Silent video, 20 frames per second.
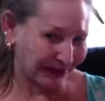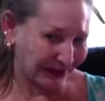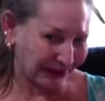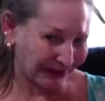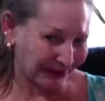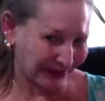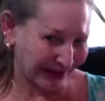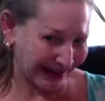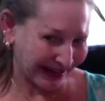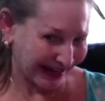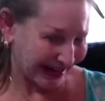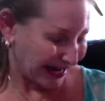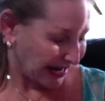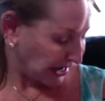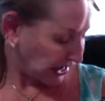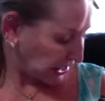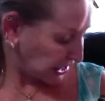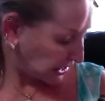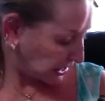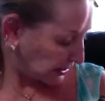what?
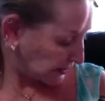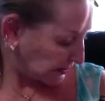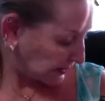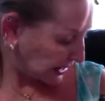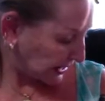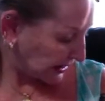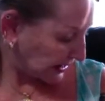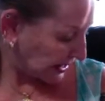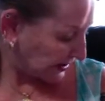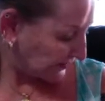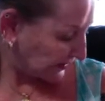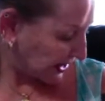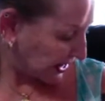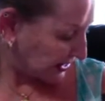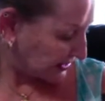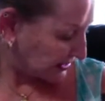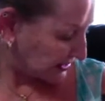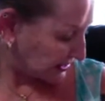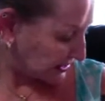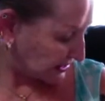He gave me love
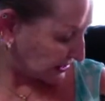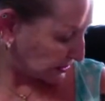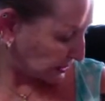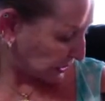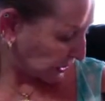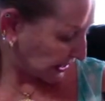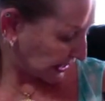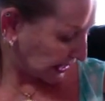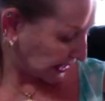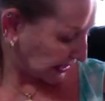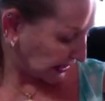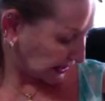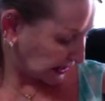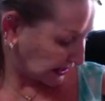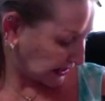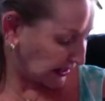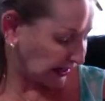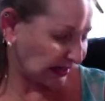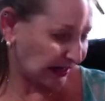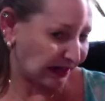ice this morning.
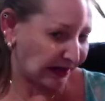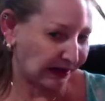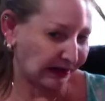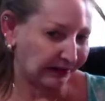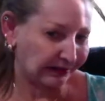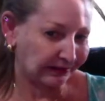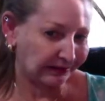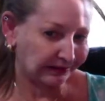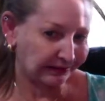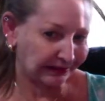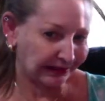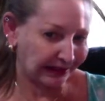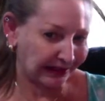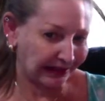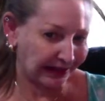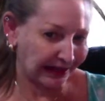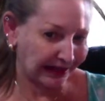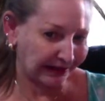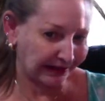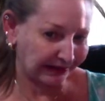Yeah,
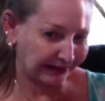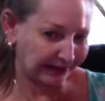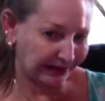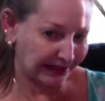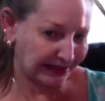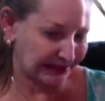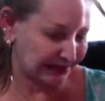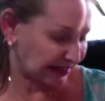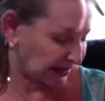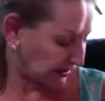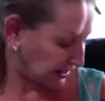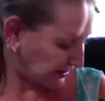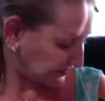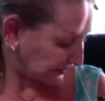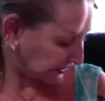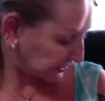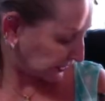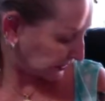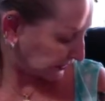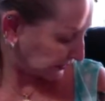he's a
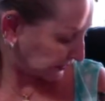lover.